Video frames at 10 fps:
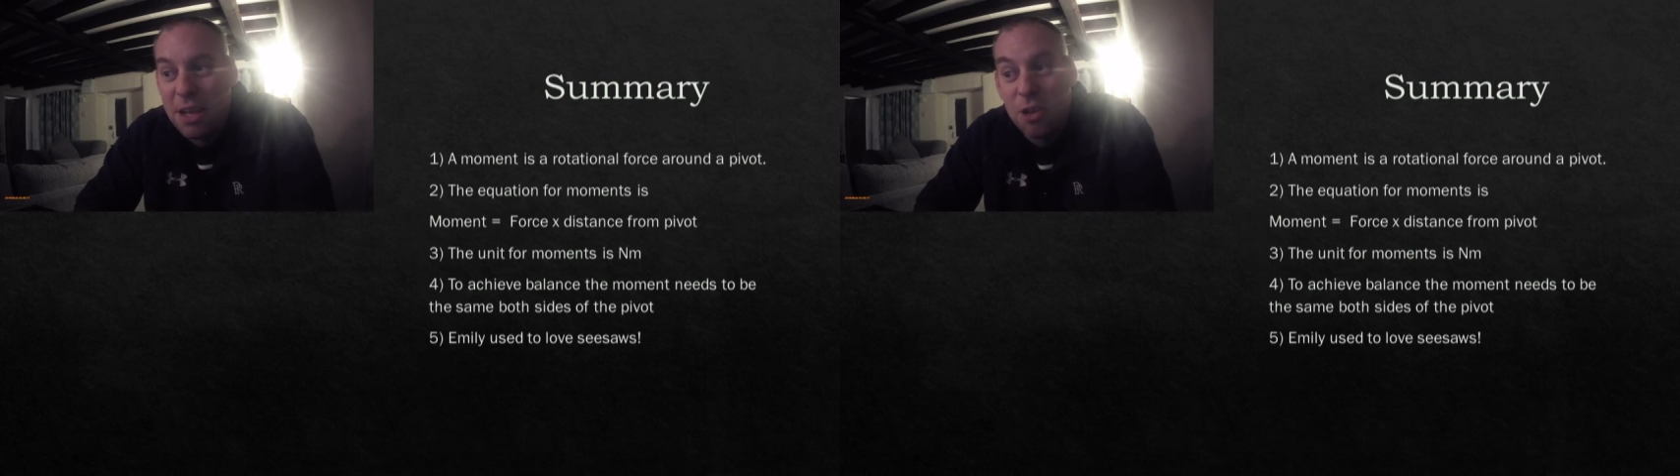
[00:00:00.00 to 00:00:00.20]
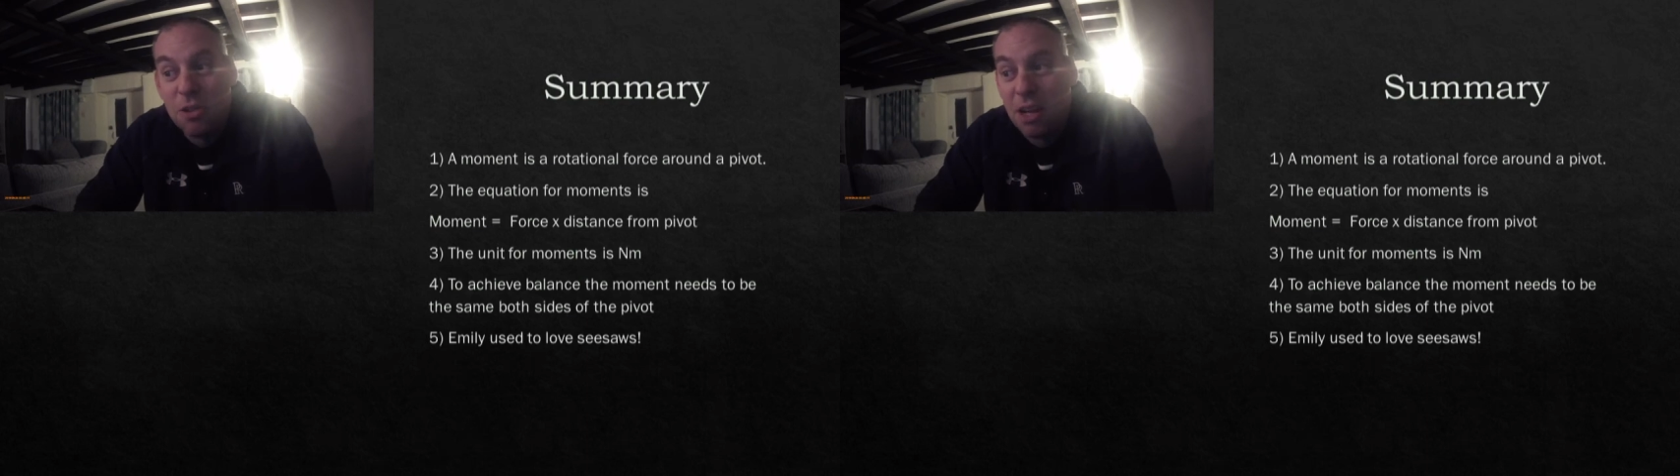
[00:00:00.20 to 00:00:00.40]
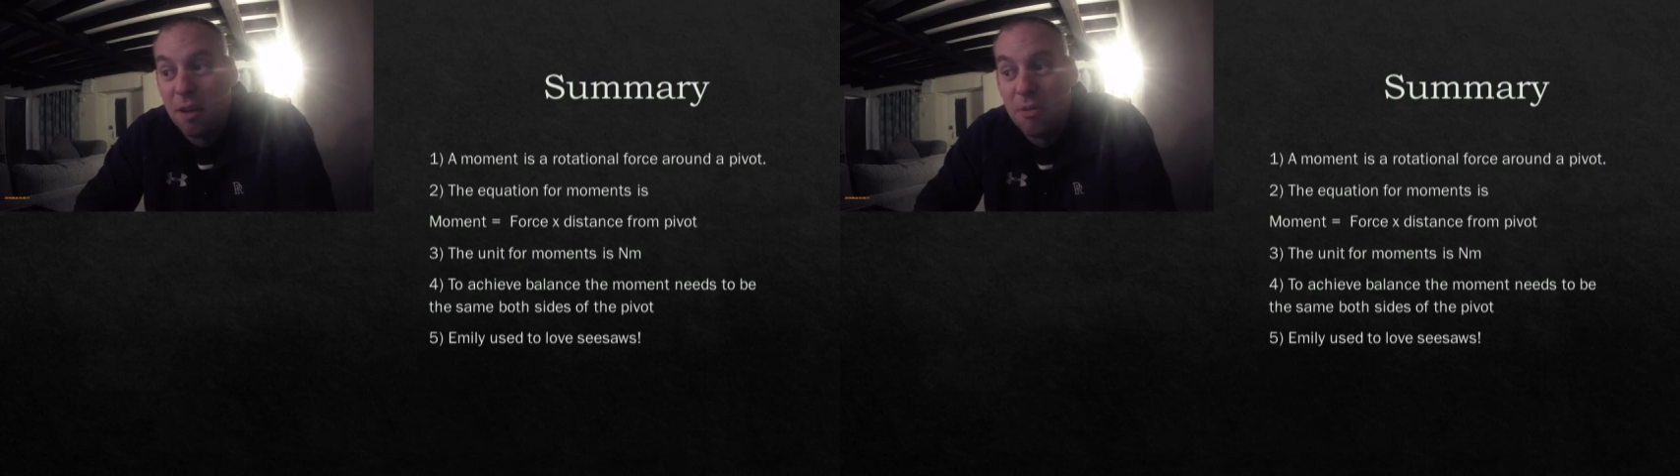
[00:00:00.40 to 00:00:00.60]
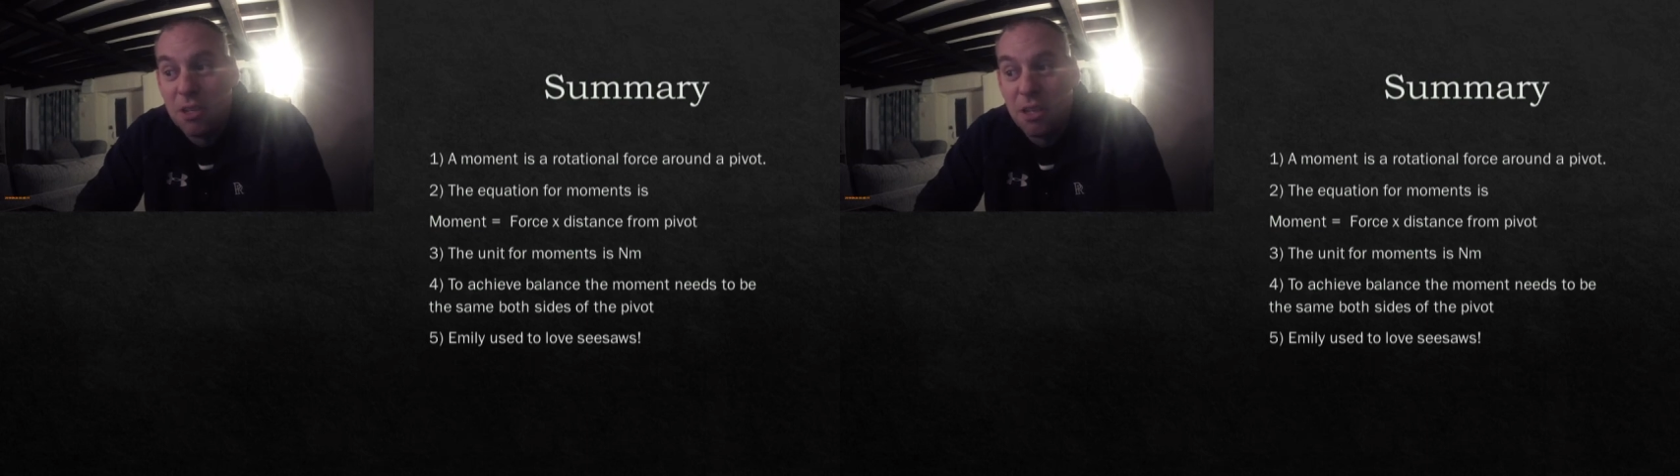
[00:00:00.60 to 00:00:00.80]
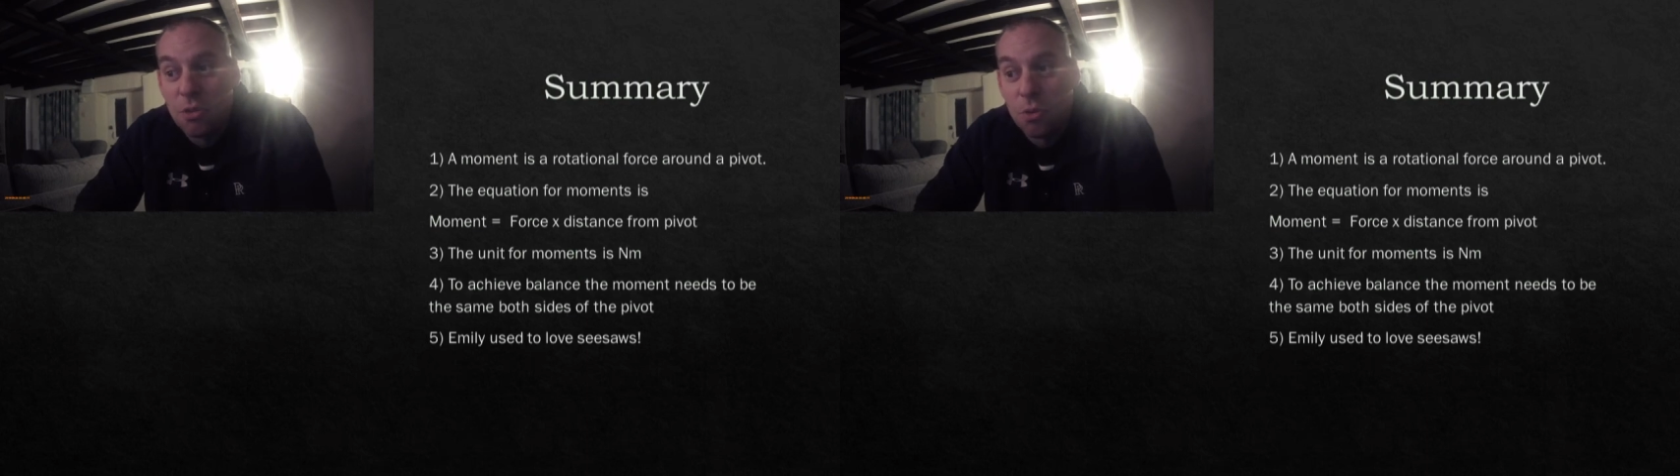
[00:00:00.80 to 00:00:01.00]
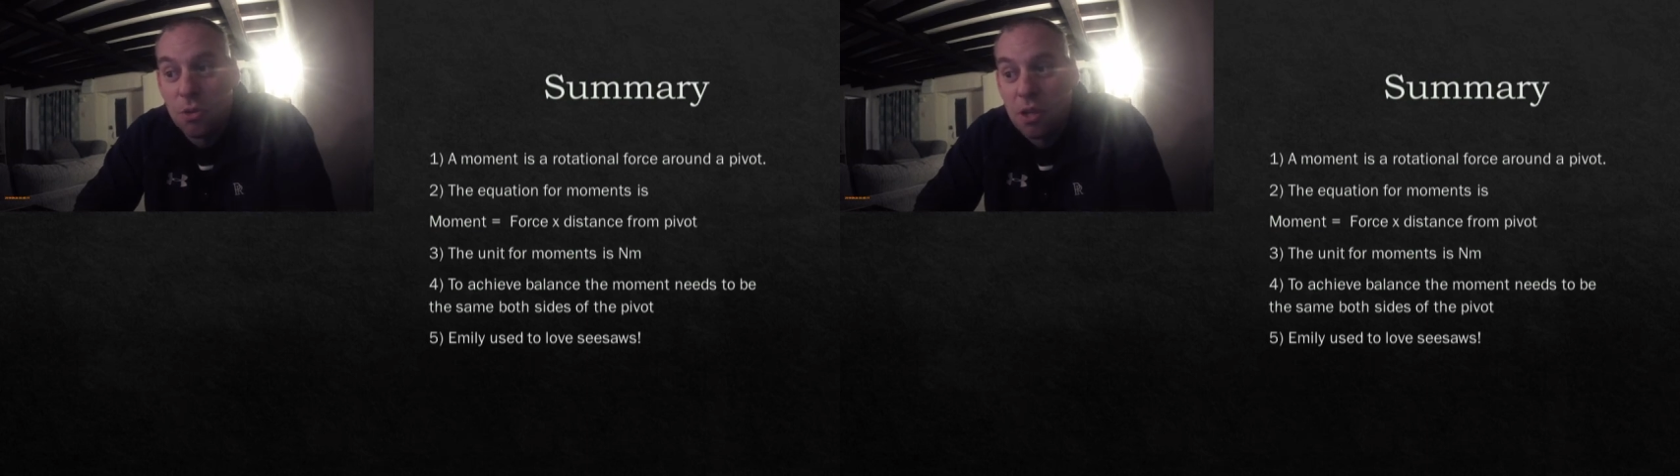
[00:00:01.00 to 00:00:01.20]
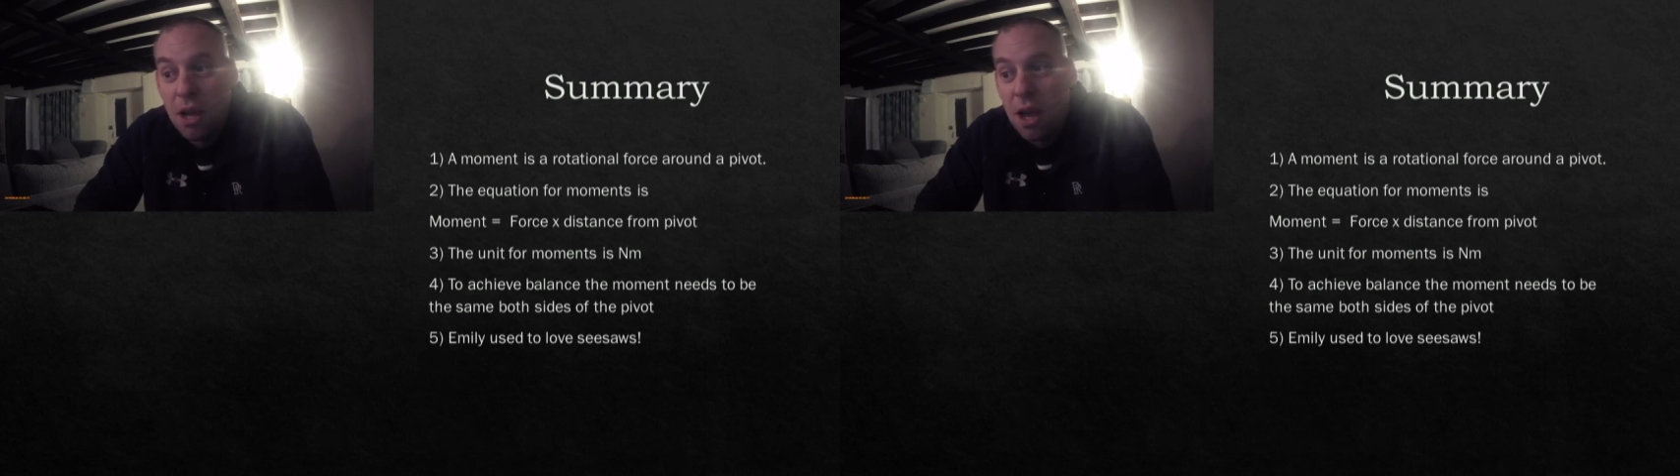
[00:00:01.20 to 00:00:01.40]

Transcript: used to love seesaws.